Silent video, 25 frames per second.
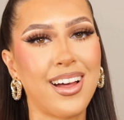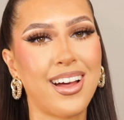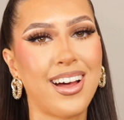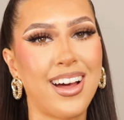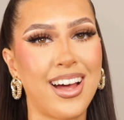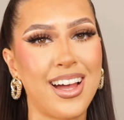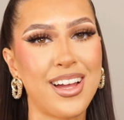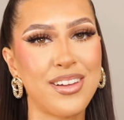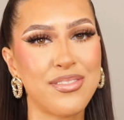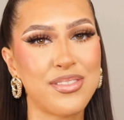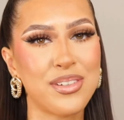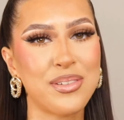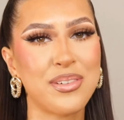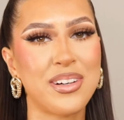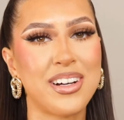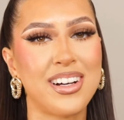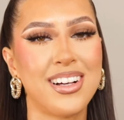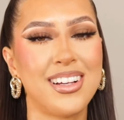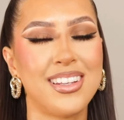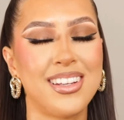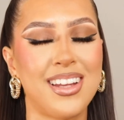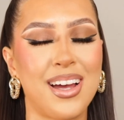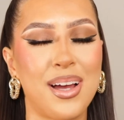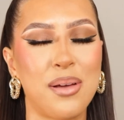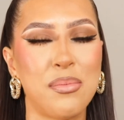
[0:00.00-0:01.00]
Hi
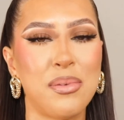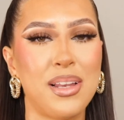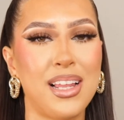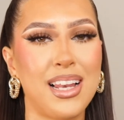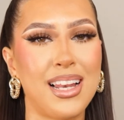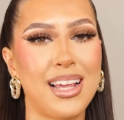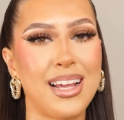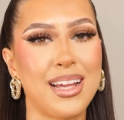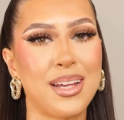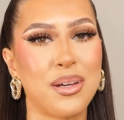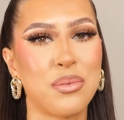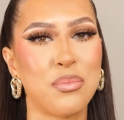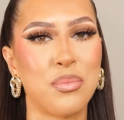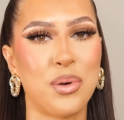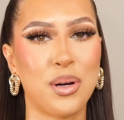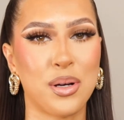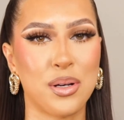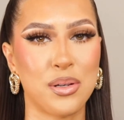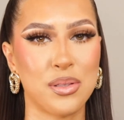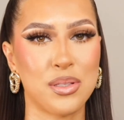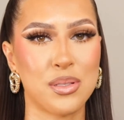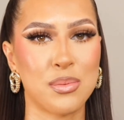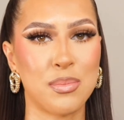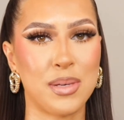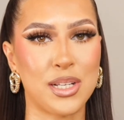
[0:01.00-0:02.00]
everyone, I'm Lily and
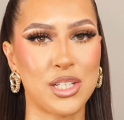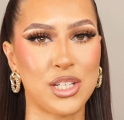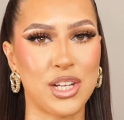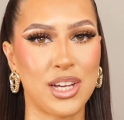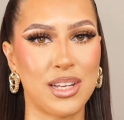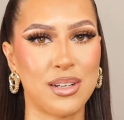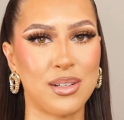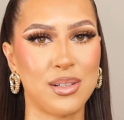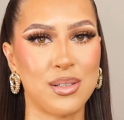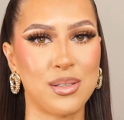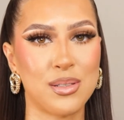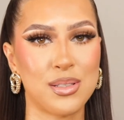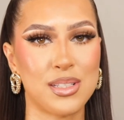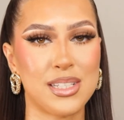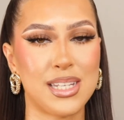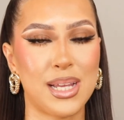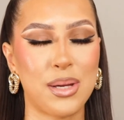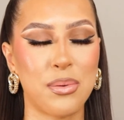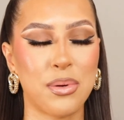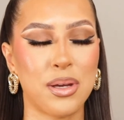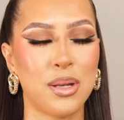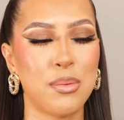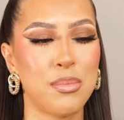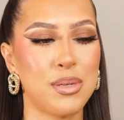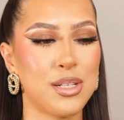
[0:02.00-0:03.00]
welcome to my channel. Today
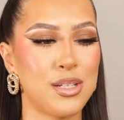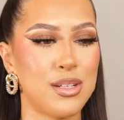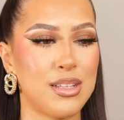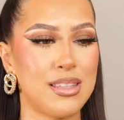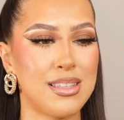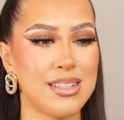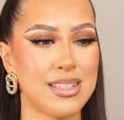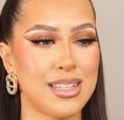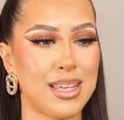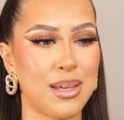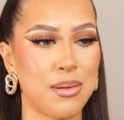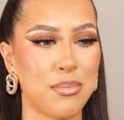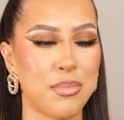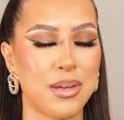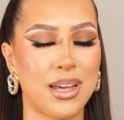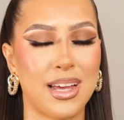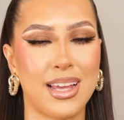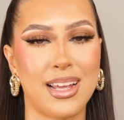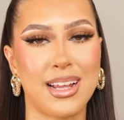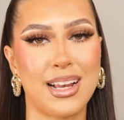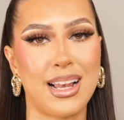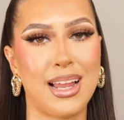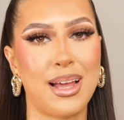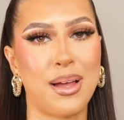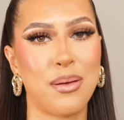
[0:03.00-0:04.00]
we're going to be doing this Kim K
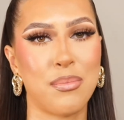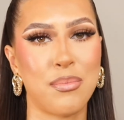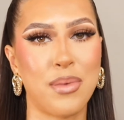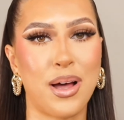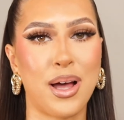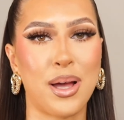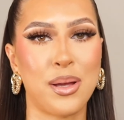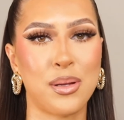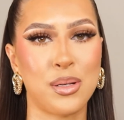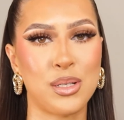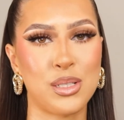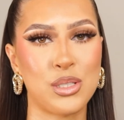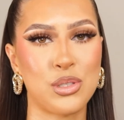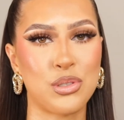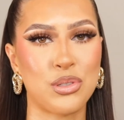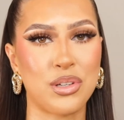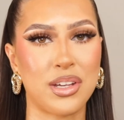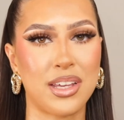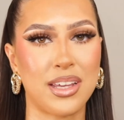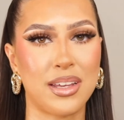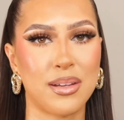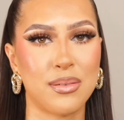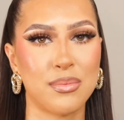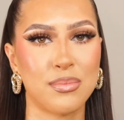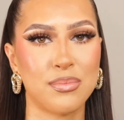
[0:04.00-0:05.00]
Glam. I hope you enjoy
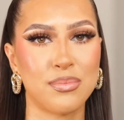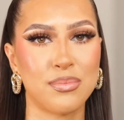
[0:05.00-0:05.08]
it.